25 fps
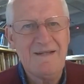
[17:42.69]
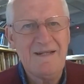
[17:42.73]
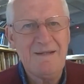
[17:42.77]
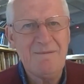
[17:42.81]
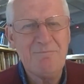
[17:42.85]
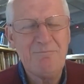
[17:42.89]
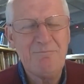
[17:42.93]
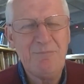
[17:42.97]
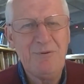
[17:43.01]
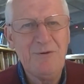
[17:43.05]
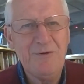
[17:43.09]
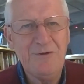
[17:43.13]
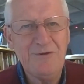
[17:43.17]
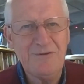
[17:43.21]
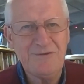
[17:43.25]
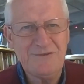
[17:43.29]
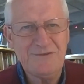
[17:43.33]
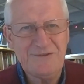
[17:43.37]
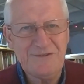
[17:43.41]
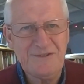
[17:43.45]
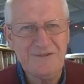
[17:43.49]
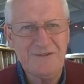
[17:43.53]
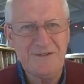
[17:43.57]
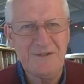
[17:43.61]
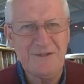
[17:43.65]
important
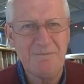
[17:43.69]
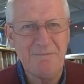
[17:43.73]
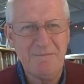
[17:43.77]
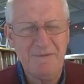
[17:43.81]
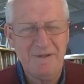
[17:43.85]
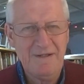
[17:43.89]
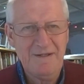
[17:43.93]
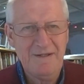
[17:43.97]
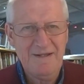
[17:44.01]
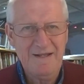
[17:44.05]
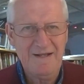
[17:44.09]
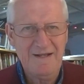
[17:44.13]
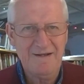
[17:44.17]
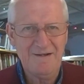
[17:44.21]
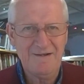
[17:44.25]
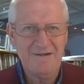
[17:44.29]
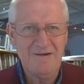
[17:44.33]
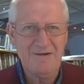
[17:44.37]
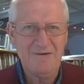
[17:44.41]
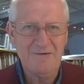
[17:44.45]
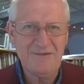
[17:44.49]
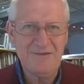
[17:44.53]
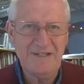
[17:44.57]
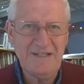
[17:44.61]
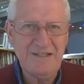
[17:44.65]
to them uh,
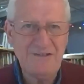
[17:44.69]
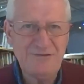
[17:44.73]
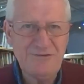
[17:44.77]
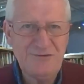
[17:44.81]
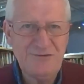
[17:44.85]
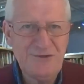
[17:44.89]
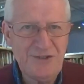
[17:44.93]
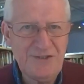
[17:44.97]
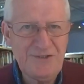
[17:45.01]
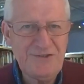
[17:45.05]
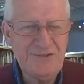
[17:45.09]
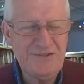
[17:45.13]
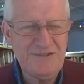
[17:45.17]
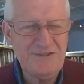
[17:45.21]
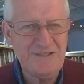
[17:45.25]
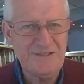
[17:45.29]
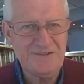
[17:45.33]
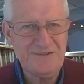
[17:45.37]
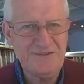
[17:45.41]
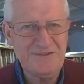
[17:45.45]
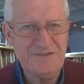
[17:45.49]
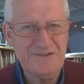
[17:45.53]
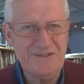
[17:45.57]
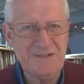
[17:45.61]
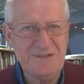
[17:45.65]
or the
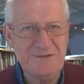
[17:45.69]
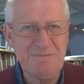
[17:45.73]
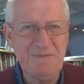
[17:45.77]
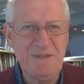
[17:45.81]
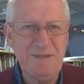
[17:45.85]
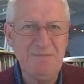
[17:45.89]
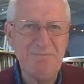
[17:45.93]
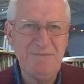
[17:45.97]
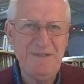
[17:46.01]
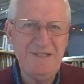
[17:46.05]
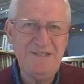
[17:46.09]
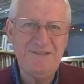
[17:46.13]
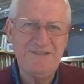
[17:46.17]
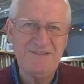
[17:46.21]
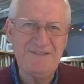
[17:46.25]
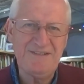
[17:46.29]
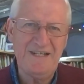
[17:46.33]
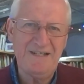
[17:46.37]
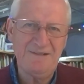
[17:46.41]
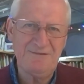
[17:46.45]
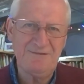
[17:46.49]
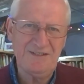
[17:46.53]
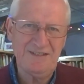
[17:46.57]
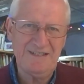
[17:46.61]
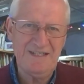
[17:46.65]
injustice that has been meted
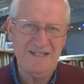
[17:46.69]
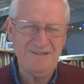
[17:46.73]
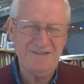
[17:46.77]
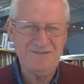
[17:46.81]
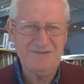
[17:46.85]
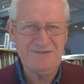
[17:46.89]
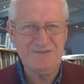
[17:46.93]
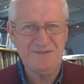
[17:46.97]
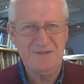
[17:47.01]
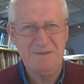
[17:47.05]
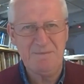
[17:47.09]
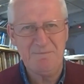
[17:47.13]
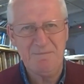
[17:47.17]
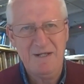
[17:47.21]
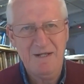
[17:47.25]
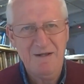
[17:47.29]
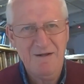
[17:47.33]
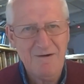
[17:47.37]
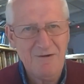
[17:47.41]
out against them